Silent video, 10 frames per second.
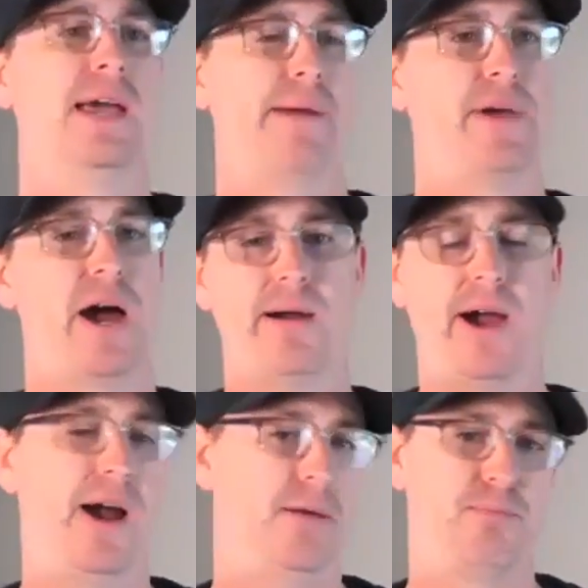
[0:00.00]
I mean,
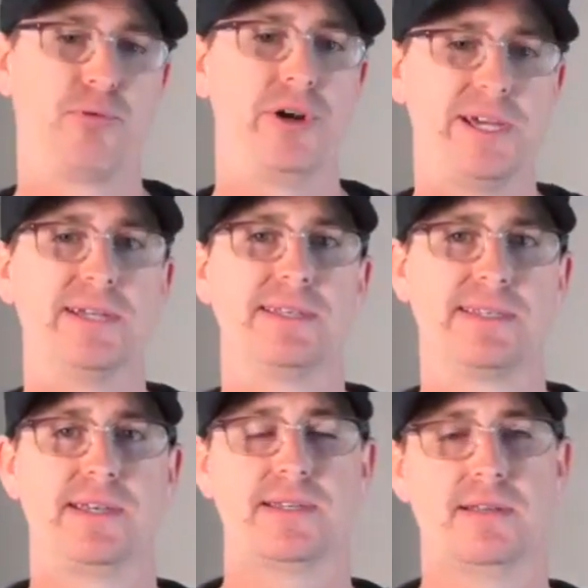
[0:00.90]
I pretty
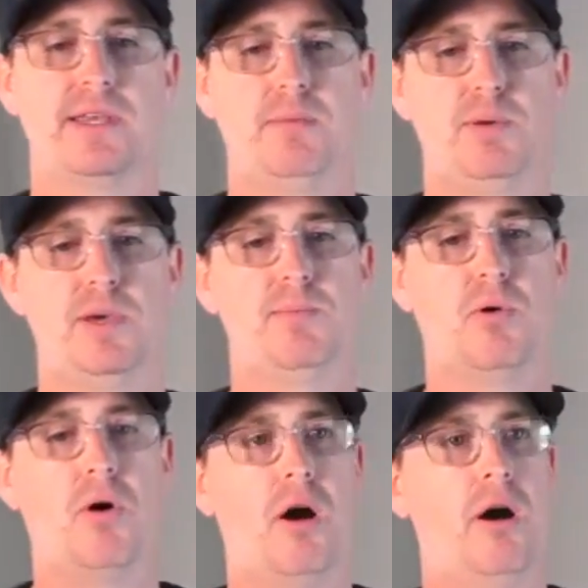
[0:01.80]
consistently
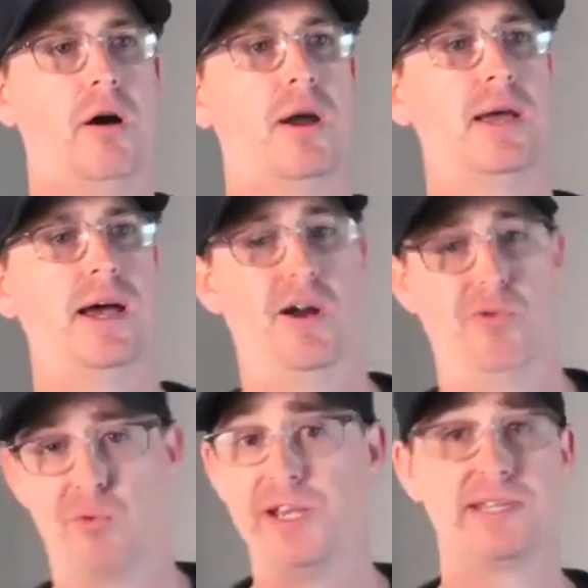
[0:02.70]
people are
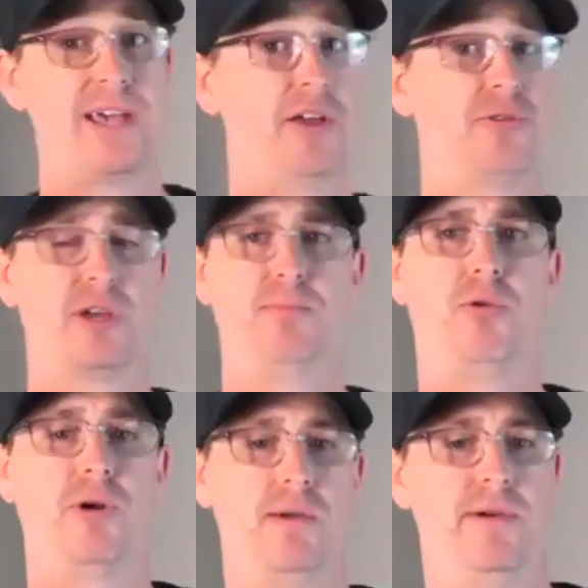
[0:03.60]
rescheduling
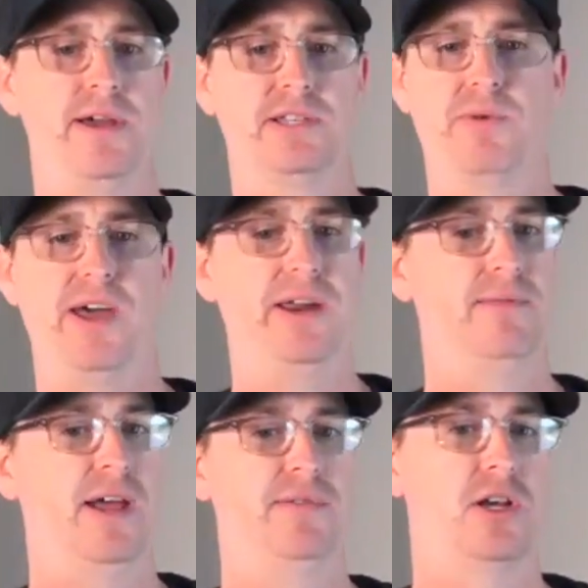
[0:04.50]
appointments without
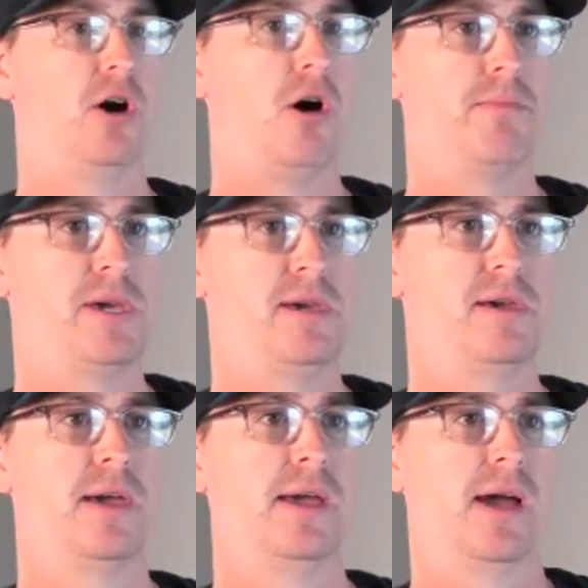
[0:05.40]
even having to call me.
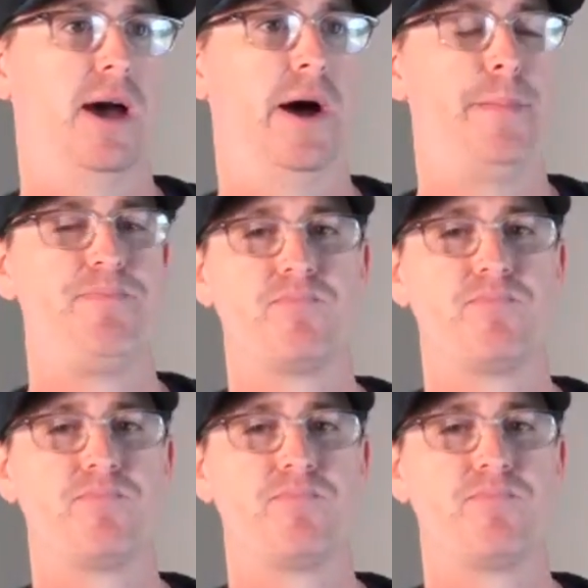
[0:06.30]
Um,